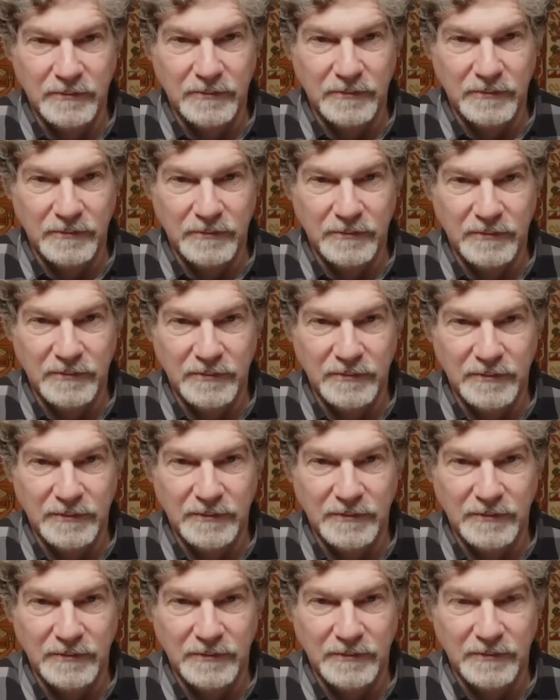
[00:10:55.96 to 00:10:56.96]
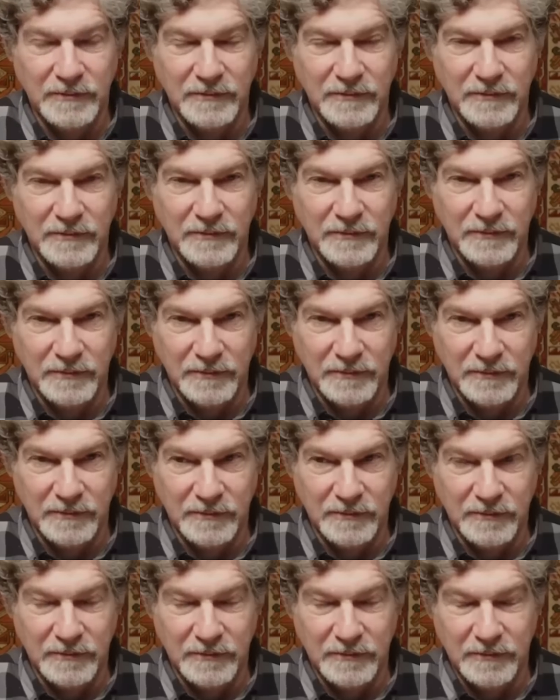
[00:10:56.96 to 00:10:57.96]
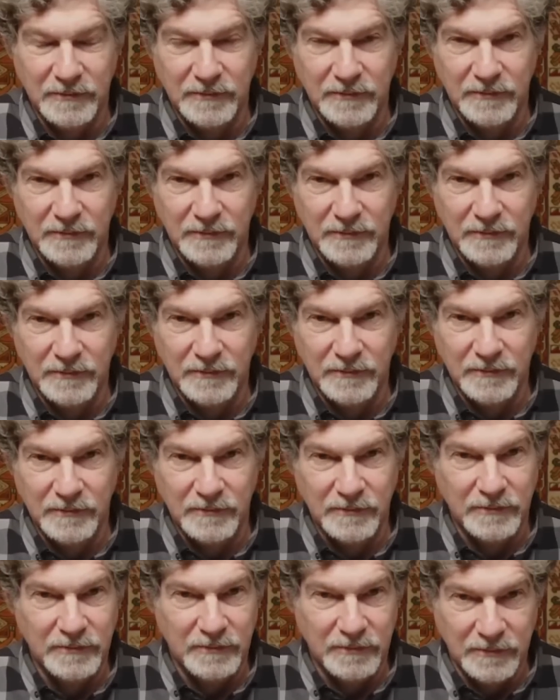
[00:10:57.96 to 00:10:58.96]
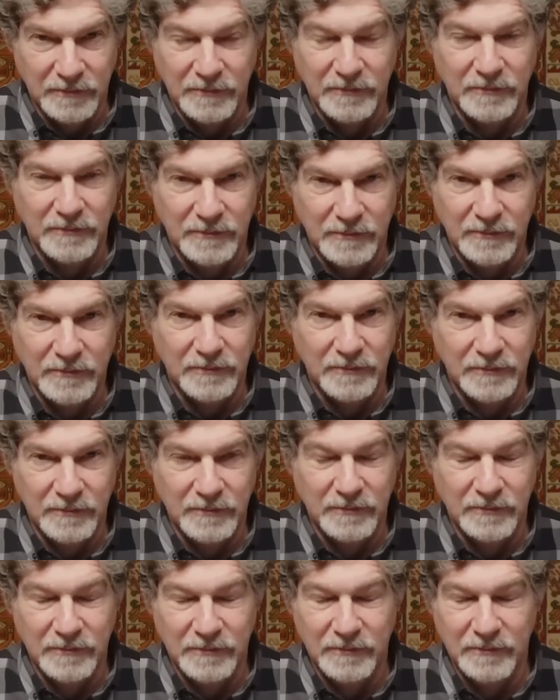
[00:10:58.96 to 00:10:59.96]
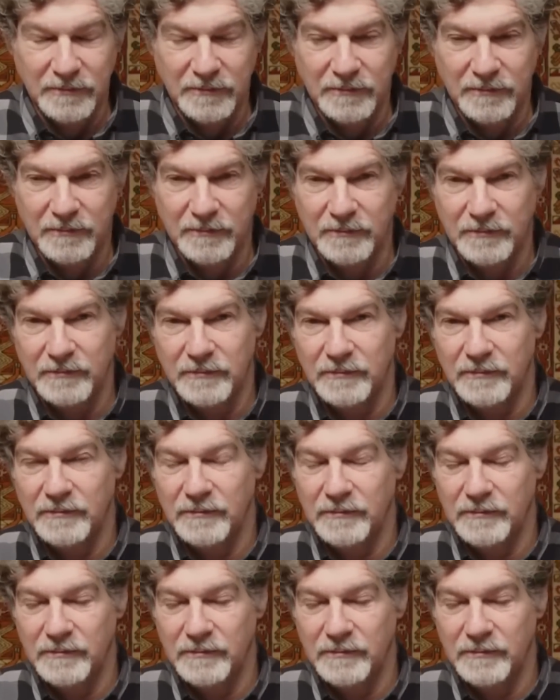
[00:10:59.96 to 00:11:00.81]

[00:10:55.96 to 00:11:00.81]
[no speech]